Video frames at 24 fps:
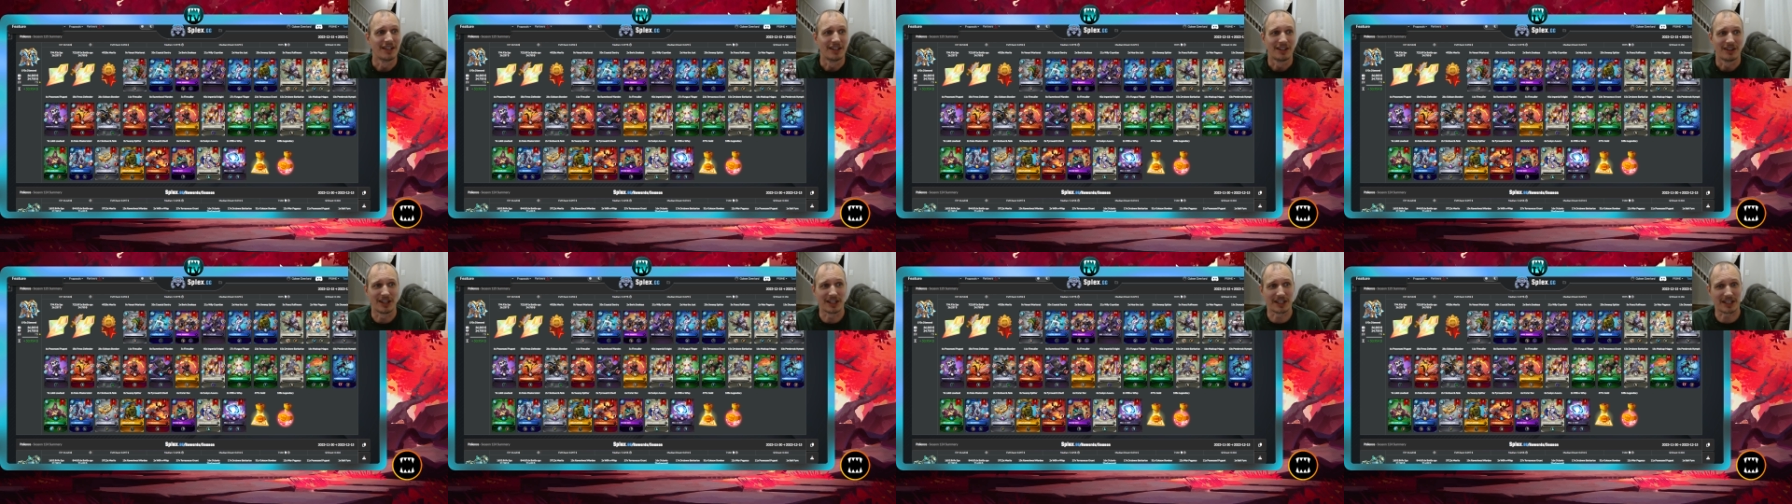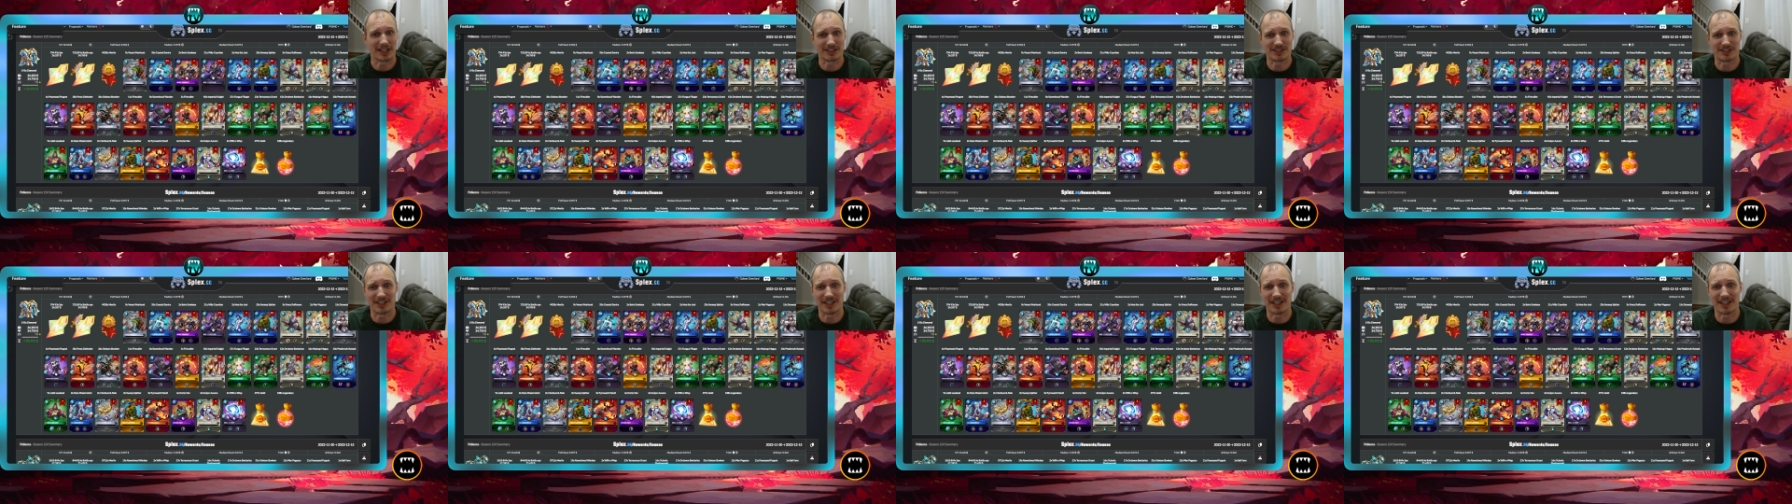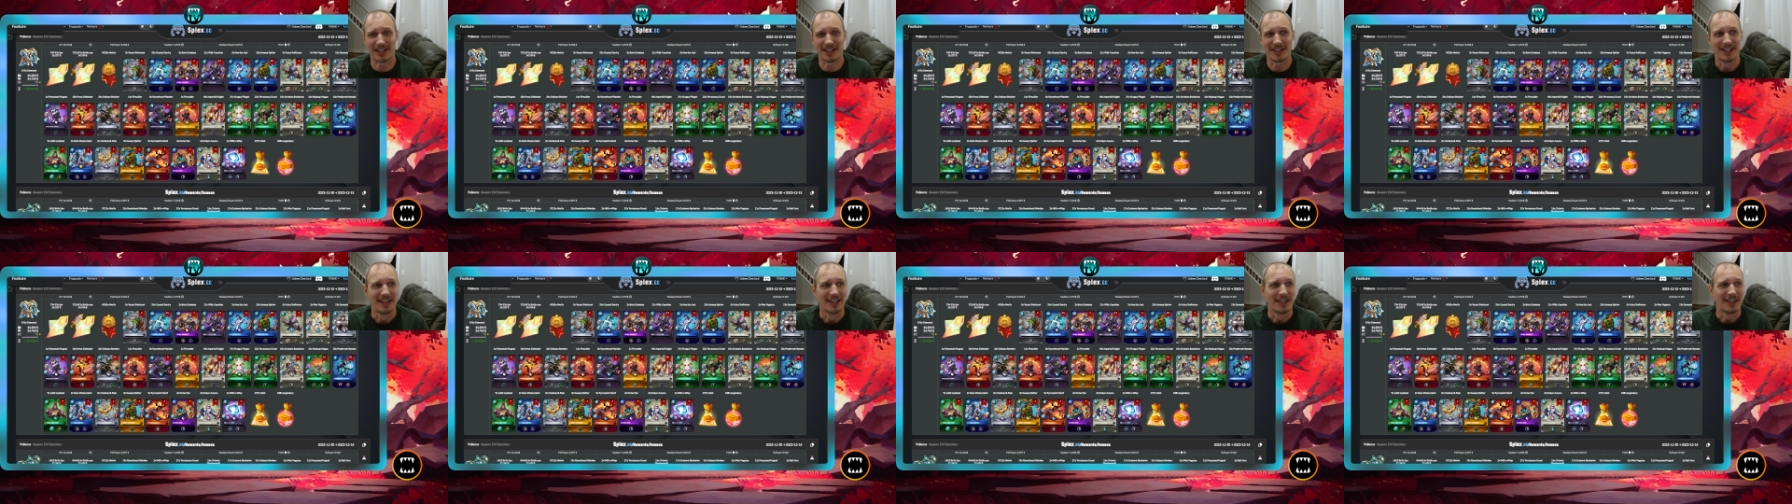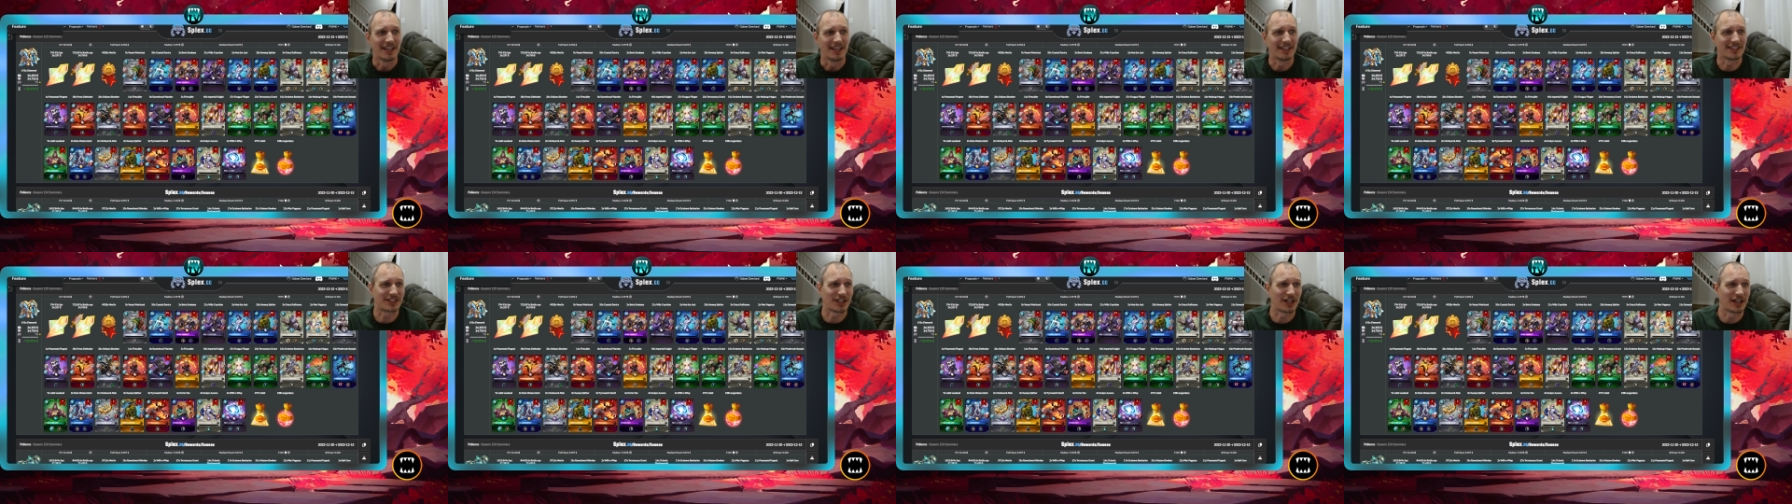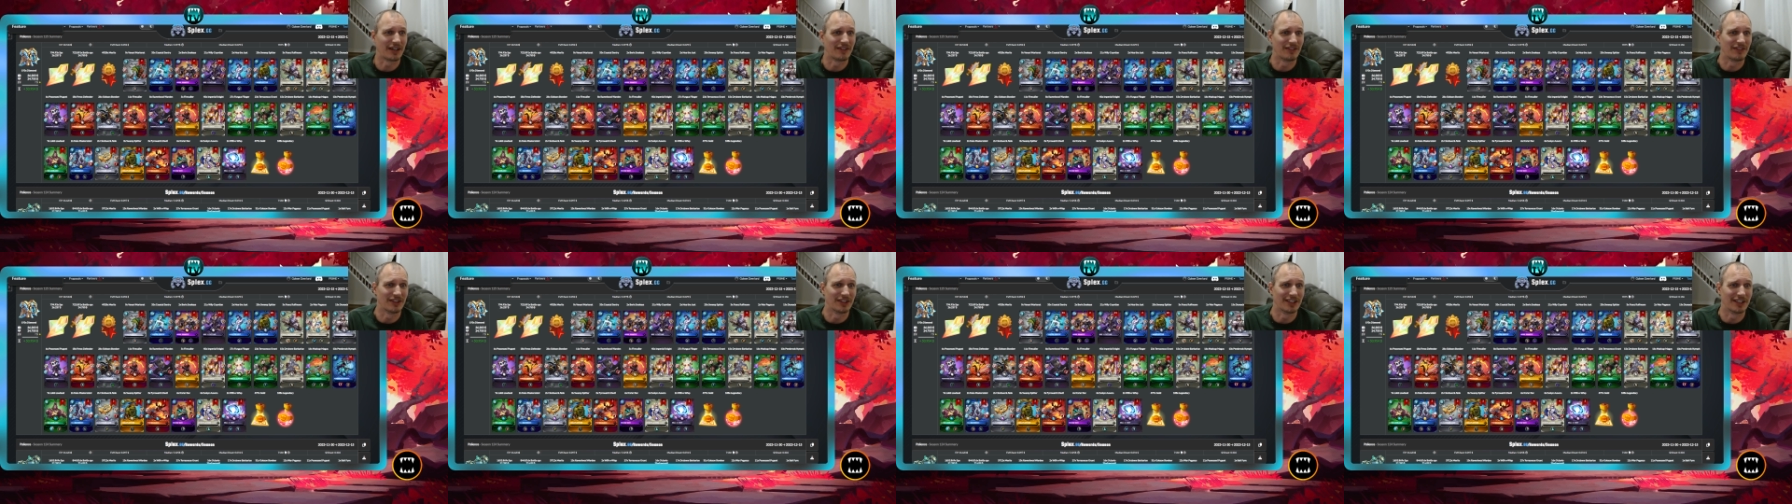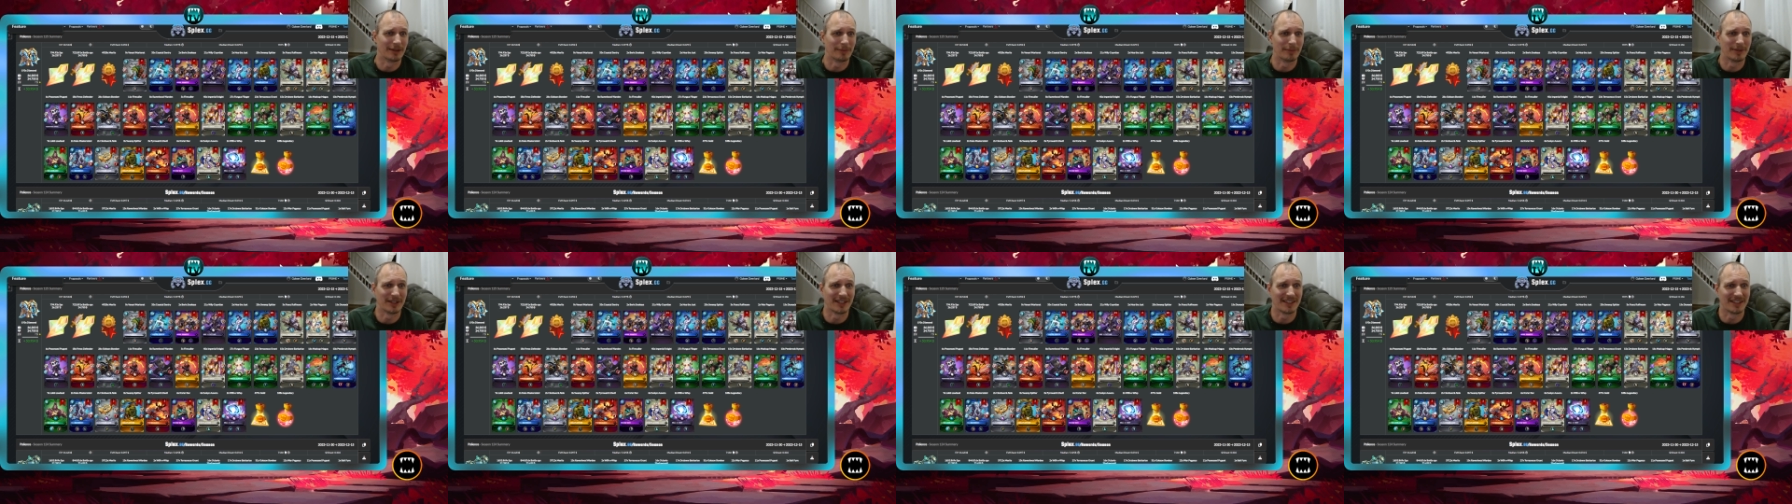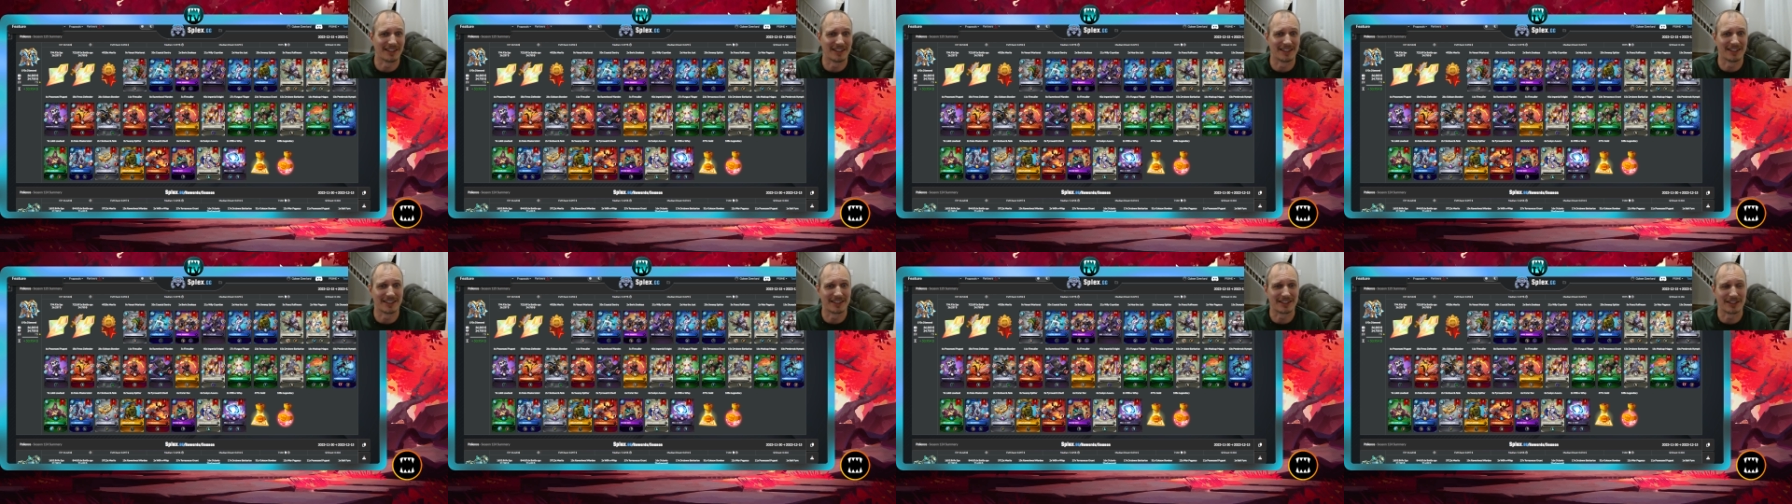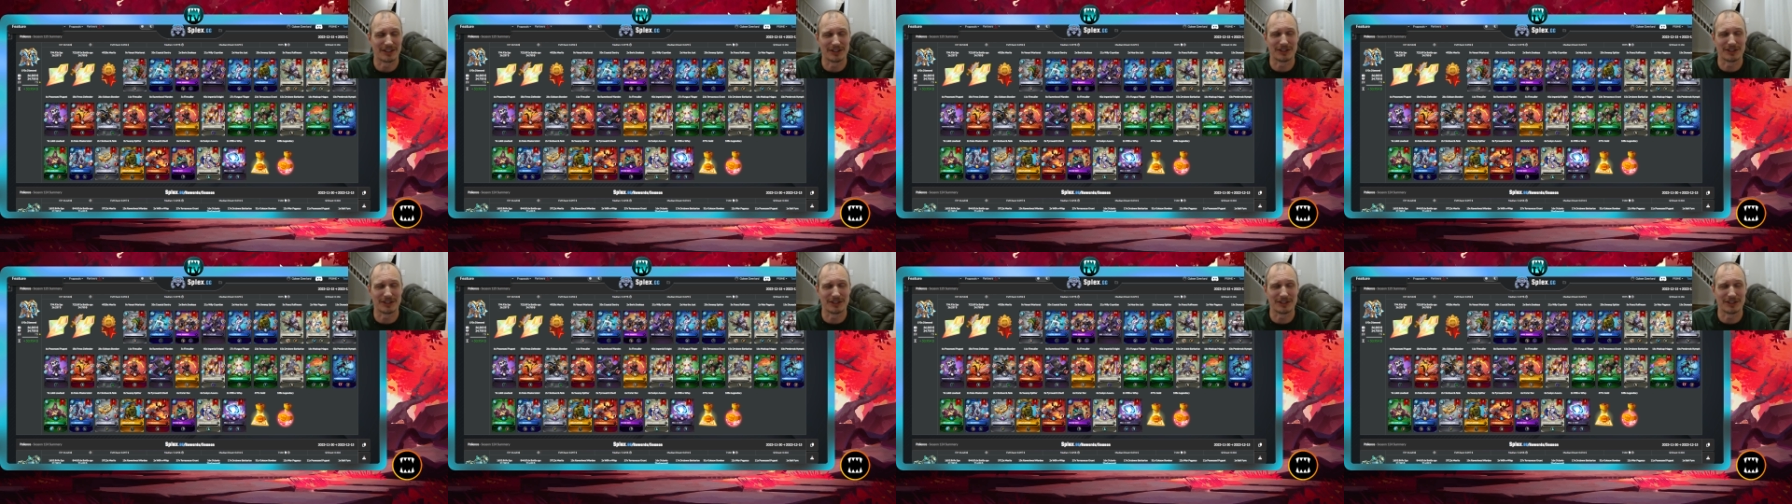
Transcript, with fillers: Like I say, it's kind of a little bit like,